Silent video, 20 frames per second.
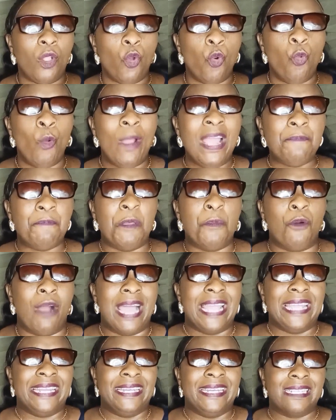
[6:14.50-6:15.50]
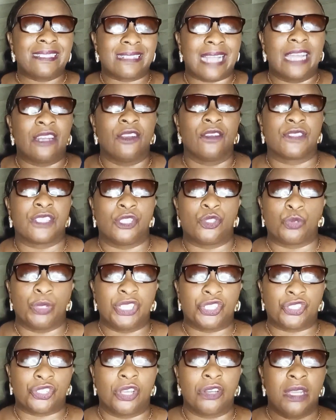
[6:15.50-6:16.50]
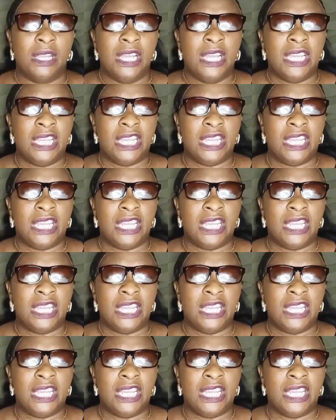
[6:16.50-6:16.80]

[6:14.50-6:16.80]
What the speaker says: when people are in this kind of situation,